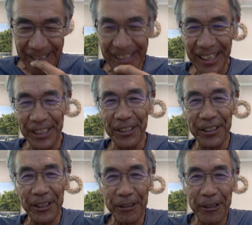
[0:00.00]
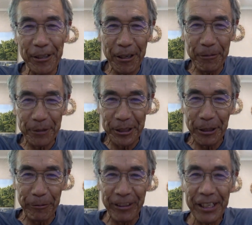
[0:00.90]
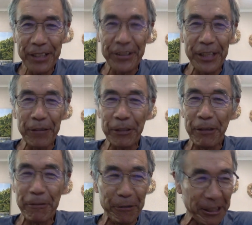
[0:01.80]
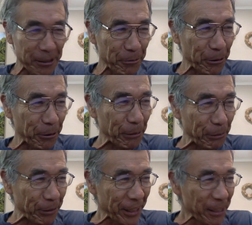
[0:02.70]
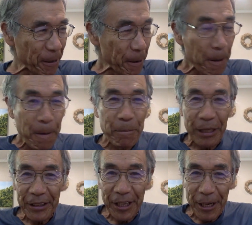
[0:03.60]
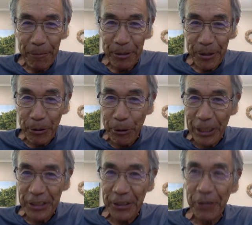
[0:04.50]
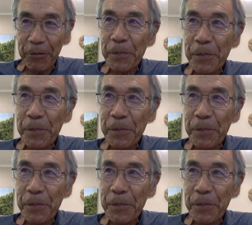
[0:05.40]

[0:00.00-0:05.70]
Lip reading: anything of significance probably. But I have this question,